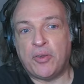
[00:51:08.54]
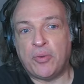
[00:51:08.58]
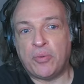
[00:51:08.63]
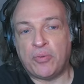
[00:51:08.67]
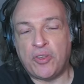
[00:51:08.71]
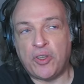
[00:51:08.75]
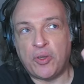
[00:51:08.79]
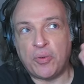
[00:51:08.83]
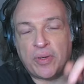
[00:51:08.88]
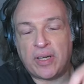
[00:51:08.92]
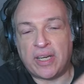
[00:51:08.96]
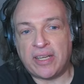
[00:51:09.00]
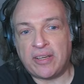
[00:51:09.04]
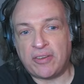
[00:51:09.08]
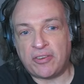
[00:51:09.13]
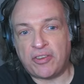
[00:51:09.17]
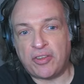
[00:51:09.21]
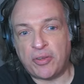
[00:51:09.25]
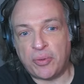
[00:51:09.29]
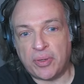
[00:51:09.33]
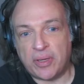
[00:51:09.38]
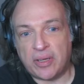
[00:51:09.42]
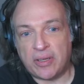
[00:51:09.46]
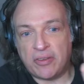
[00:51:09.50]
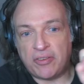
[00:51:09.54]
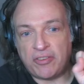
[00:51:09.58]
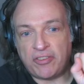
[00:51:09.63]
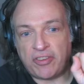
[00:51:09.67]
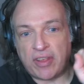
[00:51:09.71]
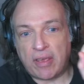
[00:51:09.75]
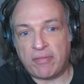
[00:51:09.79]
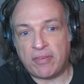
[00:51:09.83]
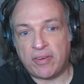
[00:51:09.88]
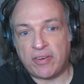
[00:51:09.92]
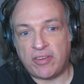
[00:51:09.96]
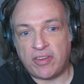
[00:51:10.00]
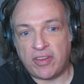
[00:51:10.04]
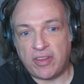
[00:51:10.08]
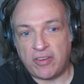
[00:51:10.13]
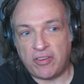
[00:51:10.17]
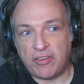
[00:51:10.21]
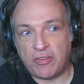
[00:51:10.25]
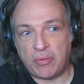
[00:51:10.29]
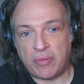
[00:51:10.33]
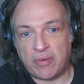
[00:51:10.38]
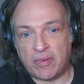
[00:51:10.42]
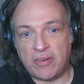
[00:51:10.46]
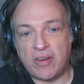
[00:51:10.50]
you linked to a
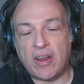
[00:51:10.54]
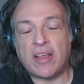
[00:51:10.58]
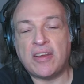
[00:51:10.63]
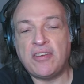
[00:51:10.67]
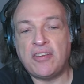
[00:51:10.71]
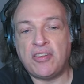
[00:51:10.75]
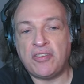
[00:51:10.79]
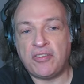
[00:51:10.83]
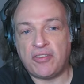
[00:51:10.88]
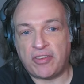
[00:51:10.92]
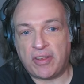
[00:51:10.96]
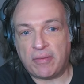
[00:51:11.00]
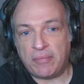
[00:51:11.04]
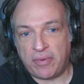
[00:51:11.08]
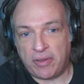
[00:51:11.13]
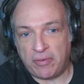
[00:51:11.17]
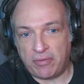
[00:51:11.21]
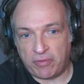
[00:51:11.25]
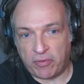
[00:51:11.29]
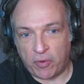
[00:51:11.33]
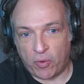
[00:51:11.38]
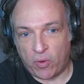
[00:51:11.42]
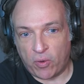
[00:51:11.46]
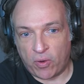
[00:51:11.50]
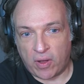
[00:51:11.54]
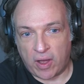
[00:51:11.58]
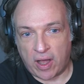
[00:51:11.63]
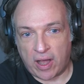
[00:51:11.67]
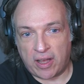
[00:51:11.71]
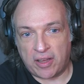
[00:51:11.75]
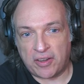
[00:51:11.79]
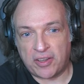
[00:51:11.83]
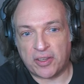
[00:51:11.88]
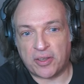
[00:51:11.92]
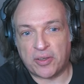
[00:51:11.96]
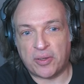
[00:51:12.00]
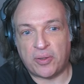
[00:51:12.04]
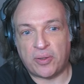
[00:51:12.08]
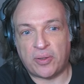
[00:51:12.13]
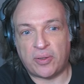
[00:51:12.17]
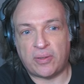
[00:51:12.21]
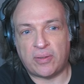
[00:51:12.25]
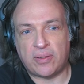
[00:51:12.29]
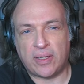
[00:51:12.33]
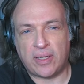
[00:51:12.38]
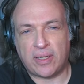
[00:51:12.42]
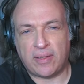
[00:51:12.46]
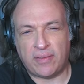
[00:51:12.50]
seventies nineteen seventy four
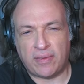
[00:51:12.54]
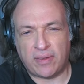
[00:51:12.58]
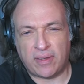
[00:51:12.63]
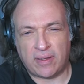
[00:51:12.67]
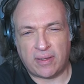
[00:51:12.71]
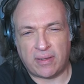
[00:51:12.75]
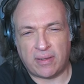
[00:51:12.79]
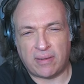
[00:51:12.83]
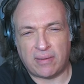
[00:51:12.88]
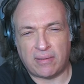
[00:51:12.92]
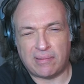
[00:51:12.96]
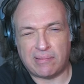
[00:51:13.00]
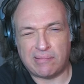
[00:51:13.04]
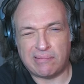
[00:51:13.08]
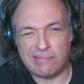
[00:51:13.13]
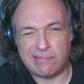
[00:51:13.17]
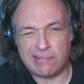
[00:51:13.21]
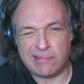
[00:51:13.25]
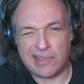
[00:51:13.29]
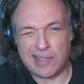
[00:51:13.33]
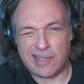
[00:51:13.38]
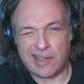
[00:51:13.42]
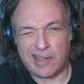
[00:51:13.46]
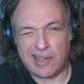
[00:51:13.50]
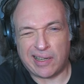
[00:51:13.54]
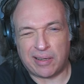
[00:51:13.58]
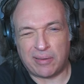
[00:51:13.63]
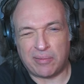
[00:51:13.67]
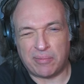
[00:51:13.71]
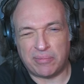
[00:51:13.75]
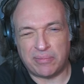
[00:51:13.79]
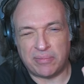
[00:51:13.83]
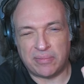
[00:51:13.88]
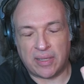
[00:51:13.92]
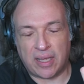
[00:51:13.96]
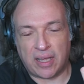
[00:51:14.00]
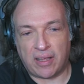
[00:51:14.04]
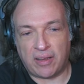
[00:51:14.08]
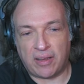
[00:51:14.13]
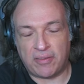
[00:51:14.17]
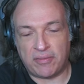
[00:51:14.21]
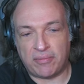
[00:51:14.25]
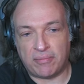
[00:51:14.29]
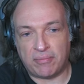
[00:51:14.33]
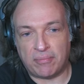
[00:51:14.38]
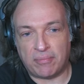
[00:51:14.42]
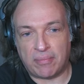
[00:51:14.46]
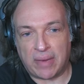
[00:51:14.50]
article in the uh,
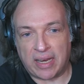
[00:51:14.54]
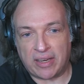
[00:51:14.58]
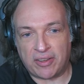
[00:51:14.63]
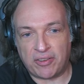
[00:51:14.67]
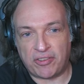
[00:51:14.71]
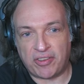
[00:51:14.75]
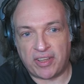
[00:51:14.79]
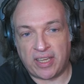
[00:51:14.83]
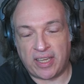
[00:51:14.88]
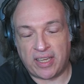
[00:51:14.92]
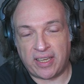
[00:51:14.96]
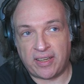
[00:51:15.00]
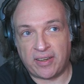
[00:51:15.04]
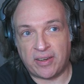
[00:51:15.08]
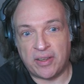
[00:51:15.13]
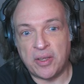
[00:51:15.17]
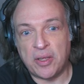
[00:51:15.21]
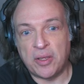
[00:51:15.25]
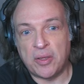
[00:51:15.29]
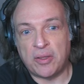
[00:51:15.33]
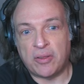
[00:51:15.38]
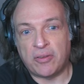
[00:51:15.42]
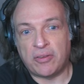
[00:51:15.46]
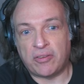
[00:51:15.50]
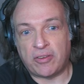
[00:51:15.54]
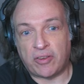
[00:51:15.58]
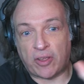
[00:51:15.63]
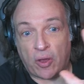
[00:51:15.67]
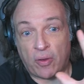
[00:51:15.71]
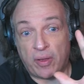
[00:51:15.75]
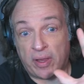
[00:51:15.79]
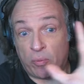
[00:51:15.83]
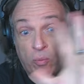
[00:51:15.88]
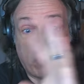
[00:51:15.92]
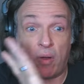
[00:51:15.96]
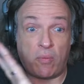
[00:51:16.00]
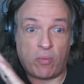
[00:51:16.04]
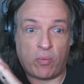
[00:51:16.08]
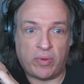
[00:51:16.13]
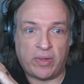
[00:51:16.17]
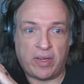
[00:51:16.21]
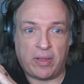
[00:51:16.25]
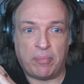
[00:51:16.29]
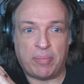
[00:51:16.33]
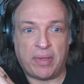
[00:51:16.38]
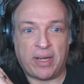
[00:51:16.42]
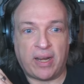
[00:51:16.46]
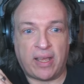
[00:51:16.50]
magazine going, what would
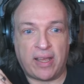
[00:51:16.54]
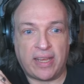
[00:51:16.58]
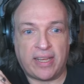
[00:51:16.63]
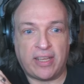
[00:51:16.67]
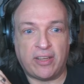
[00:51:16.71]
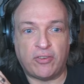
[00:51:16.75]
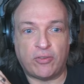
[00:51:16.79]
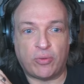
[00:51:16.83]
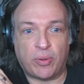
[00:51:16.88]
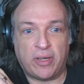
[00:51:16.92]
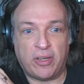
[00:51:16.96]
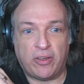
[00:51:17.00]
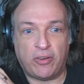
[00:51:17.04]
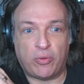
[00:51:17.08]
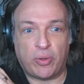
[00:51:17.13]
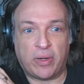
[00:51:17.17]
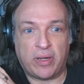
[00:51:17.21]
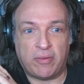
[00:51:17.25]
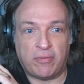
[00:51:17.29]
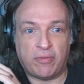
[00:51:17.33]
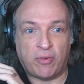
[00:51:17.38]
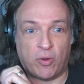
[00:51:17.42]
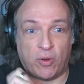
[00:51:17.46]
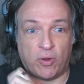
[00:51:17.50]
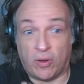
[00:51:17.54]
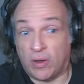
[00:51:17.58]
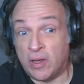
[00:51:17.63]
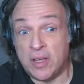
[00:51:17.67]
it be like in 2024?